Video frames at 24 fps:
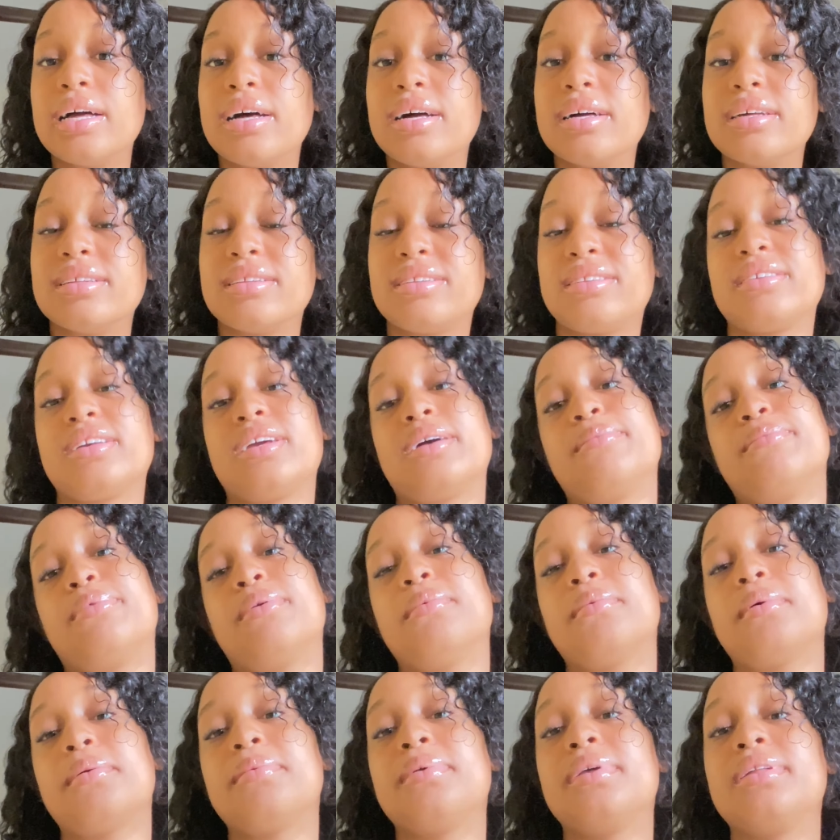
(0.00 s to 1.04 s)
as you can
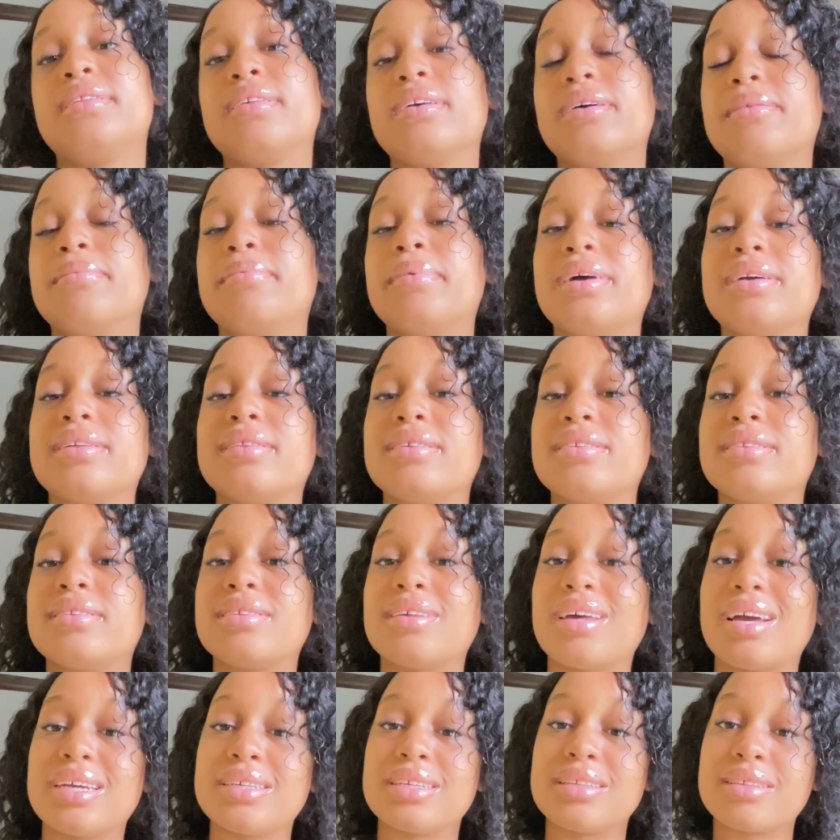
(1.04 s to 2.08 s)
probably tell by the
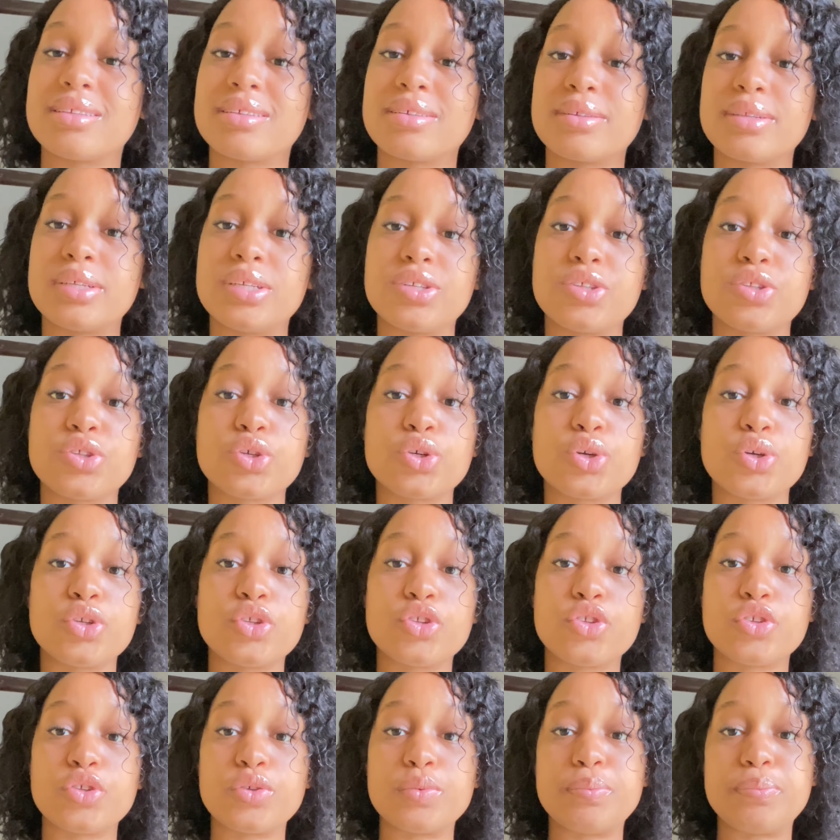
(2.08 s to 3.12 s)
title, it's going
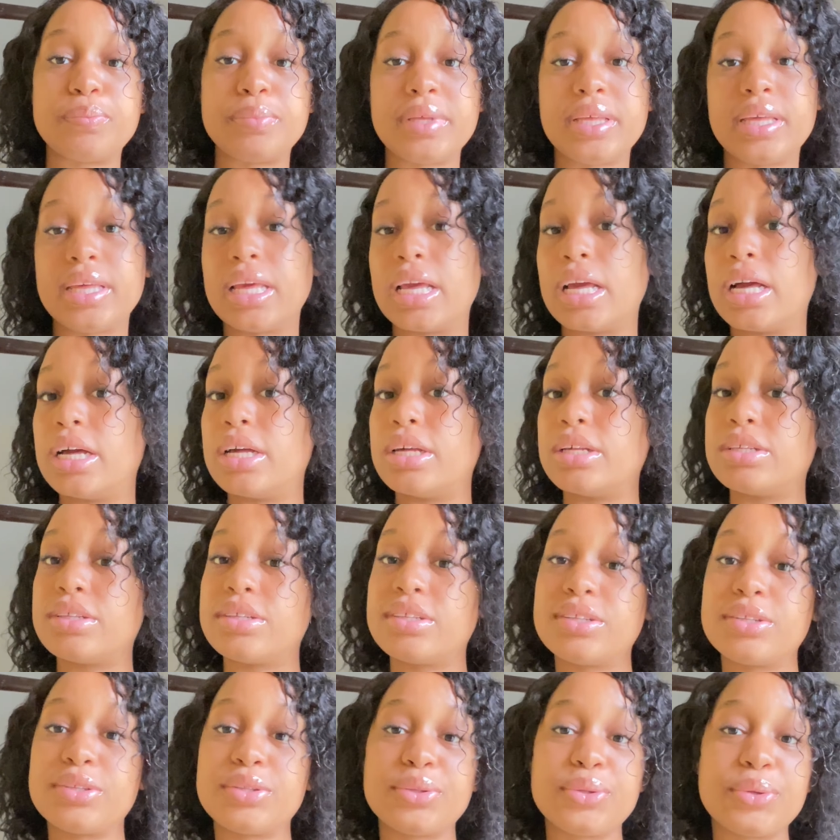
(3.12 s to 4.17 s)
to be a
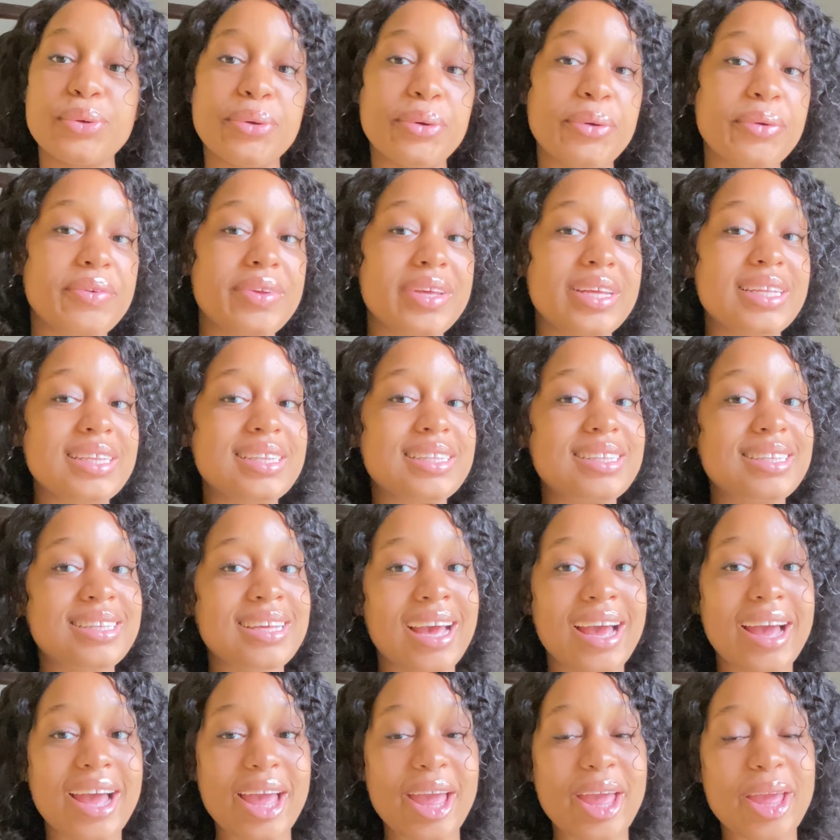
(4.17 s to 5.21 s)
story
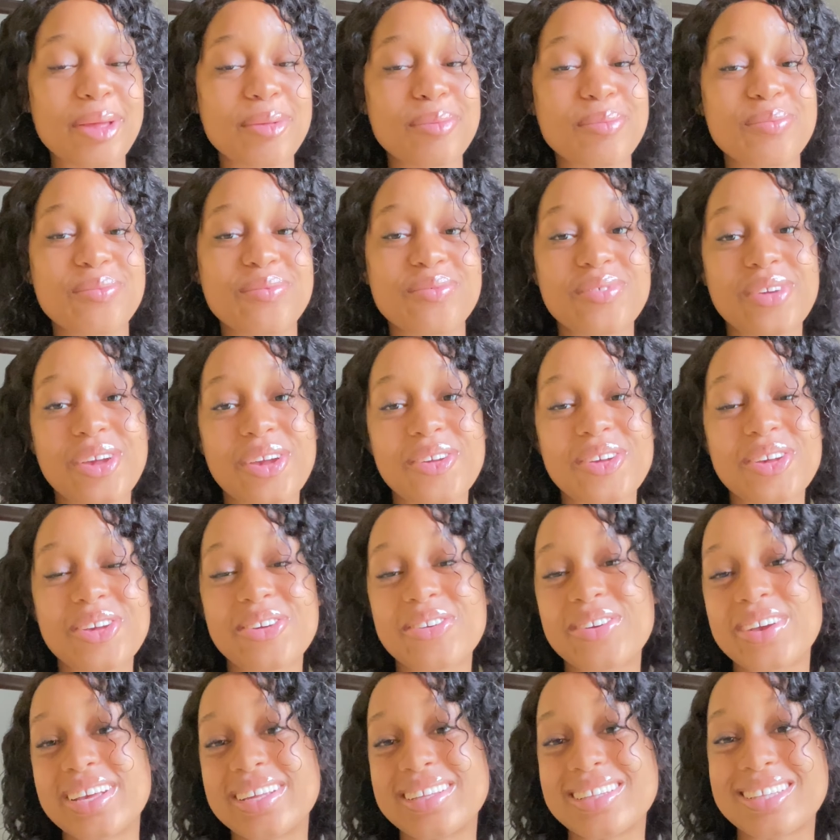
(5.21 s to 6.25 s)
time. Very
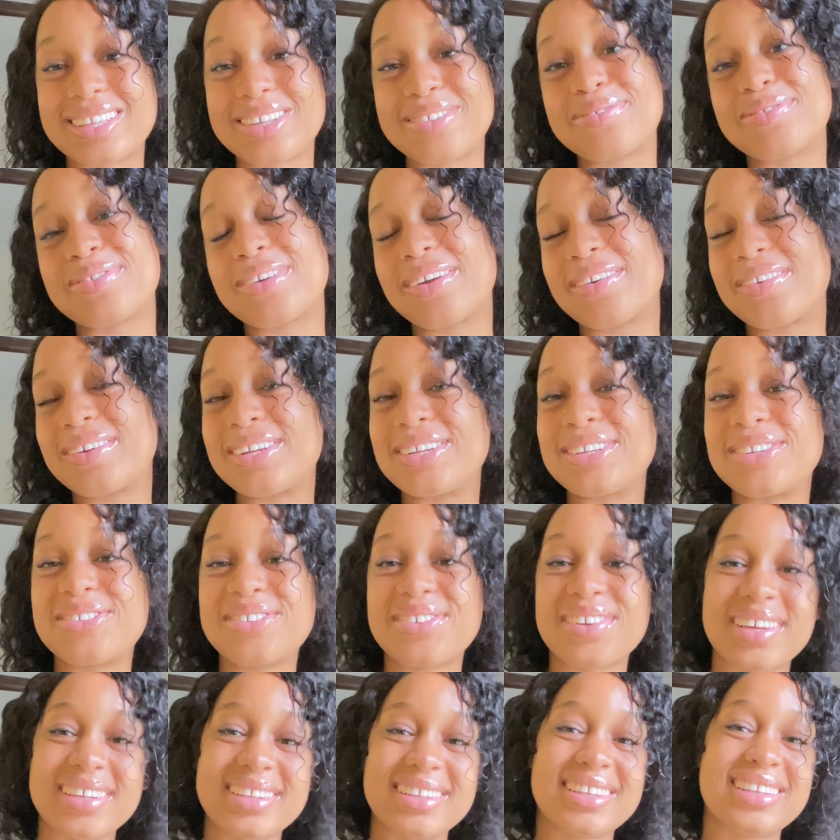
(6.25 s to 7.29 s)
crazy, very
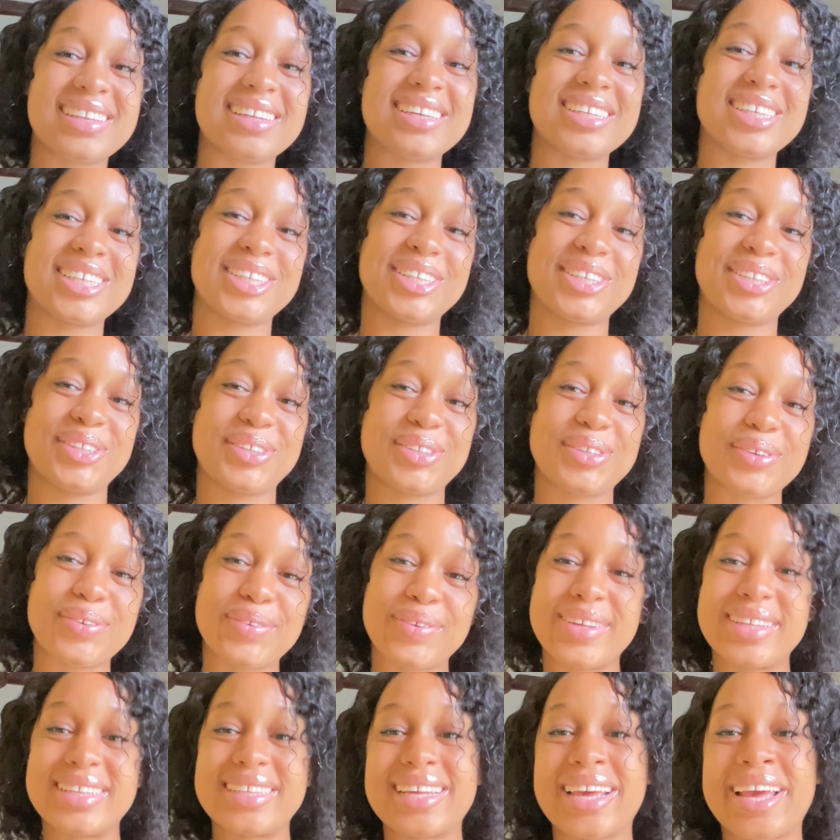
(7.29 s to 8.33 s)
interesting
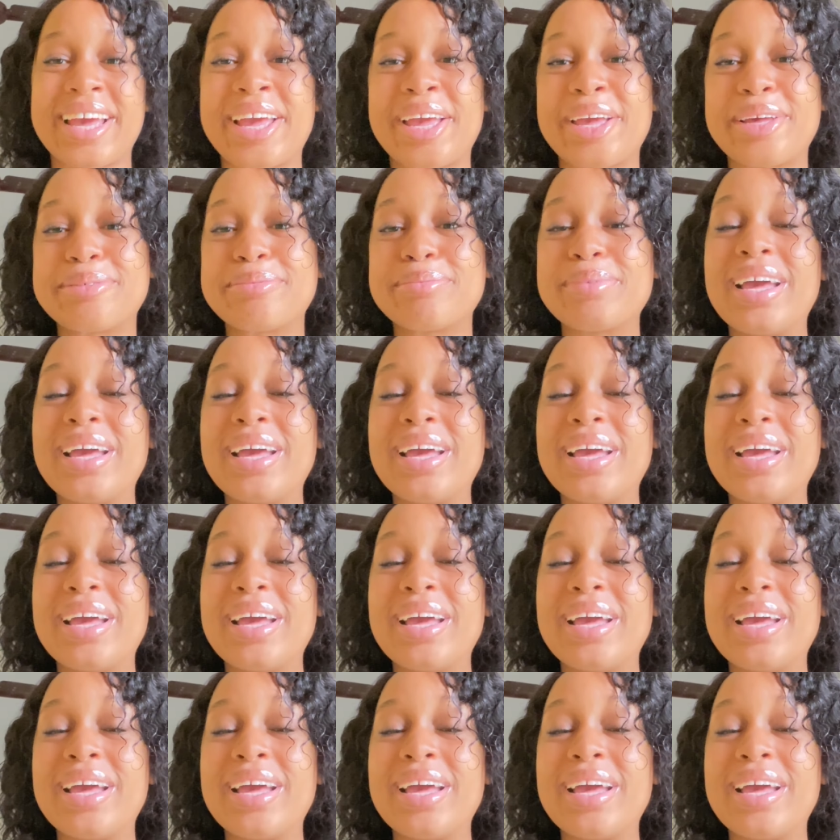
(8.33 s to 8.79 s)
story time.